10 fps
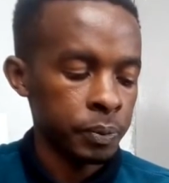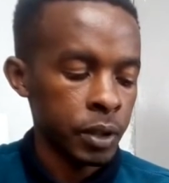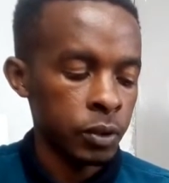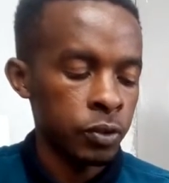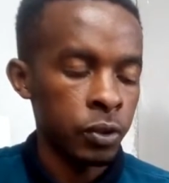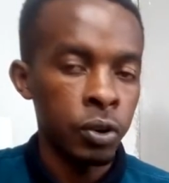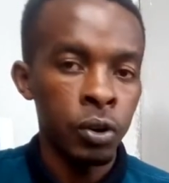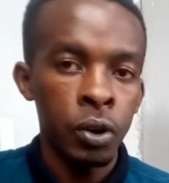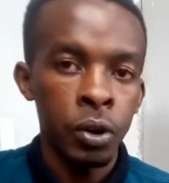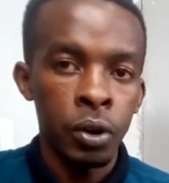4
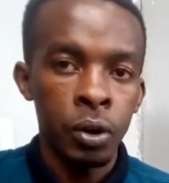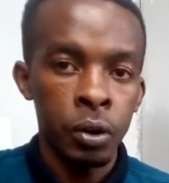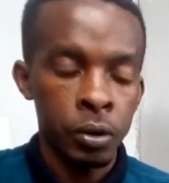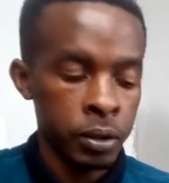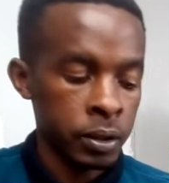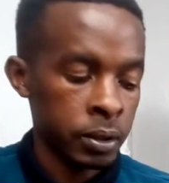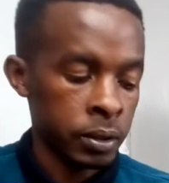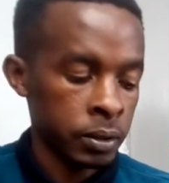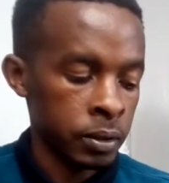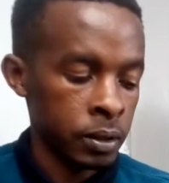on
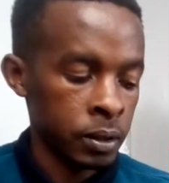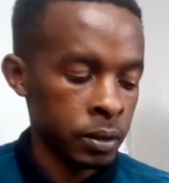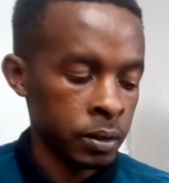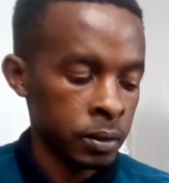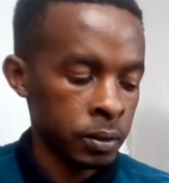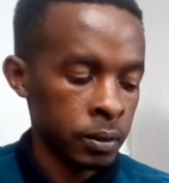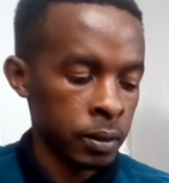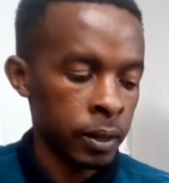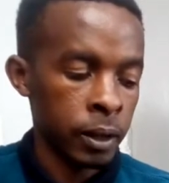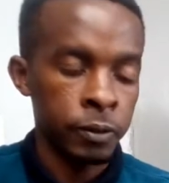the
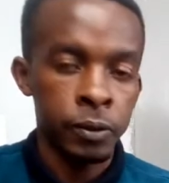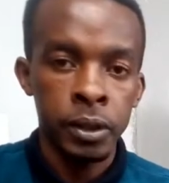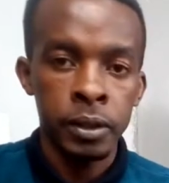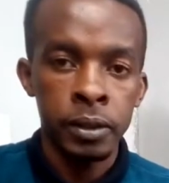third fret.